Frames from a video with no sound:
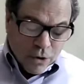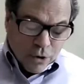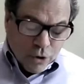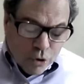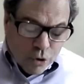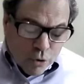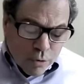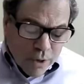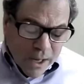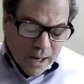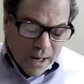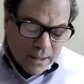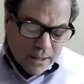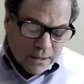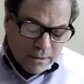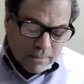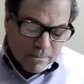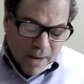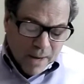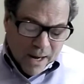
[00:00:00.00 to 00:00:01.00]
You
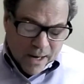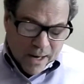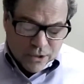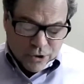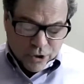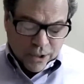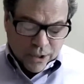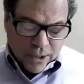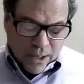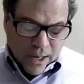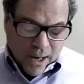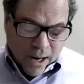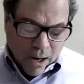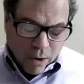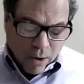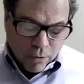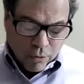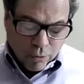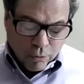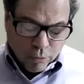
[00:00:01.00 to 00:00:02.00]
can't imagine
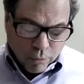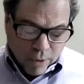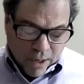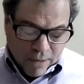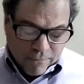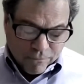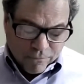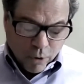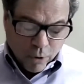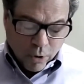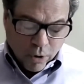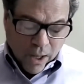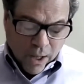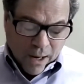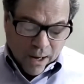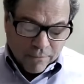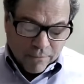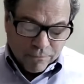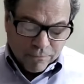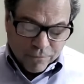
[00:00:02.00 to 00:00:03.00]
how grateful
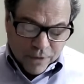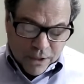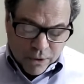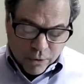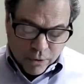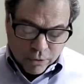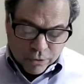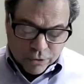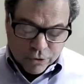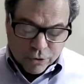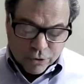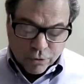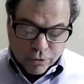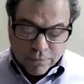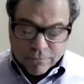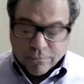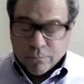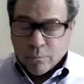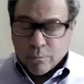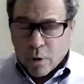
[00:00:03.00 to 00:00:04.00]
I feel to
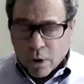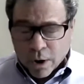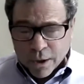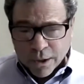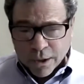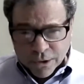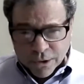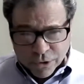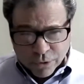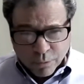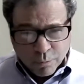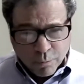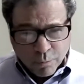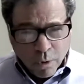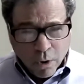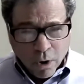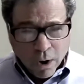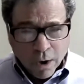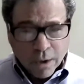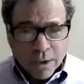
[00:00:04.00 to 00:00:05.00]
have won this
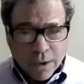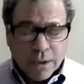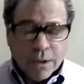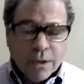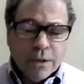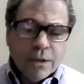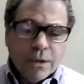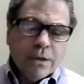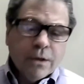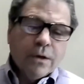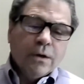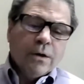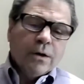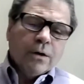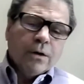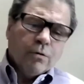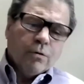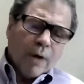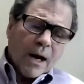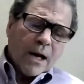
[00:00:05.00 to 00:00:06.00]
award.
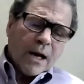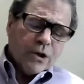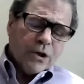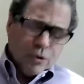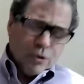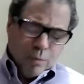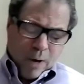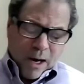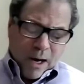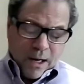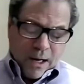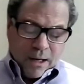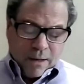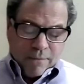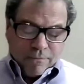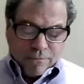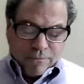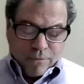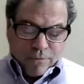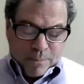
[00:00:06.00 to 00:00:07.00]

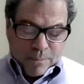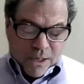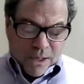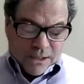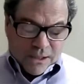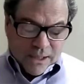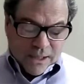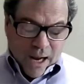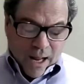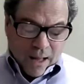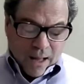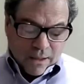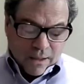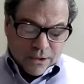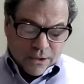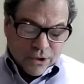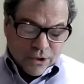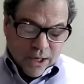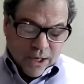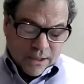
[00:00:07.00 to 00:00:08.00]
Graduating from this
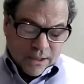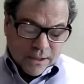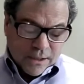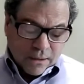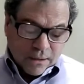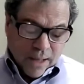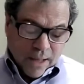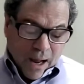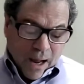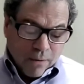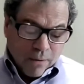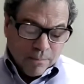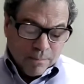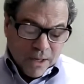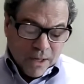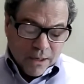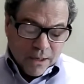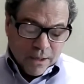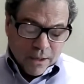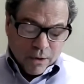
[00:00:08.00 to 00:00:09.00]
college has allowed
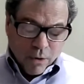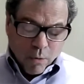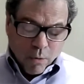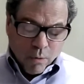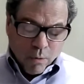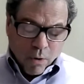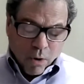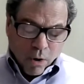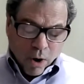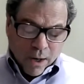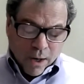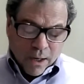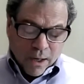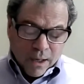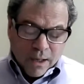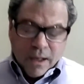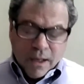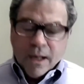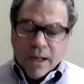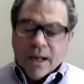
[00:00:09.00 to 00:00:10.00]
me to go on
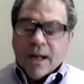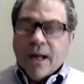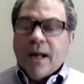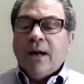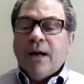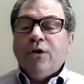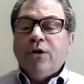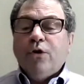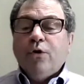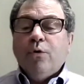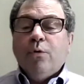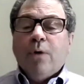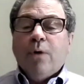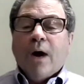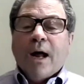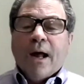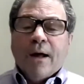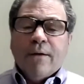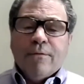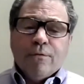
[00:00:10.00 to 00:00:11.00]
and do
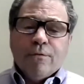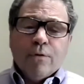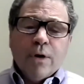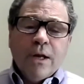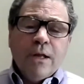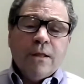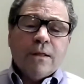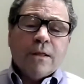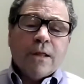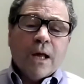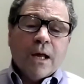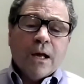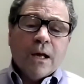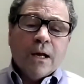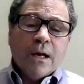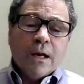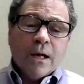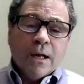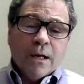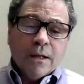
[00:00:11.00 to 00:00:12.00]

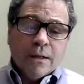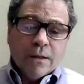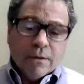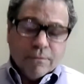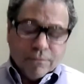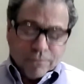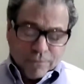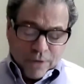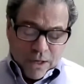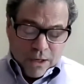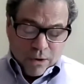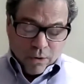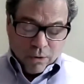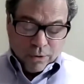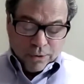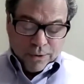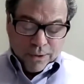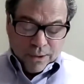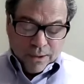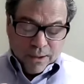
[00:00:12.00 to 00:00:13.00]
everything in the
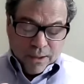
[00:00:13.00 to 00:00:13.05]
field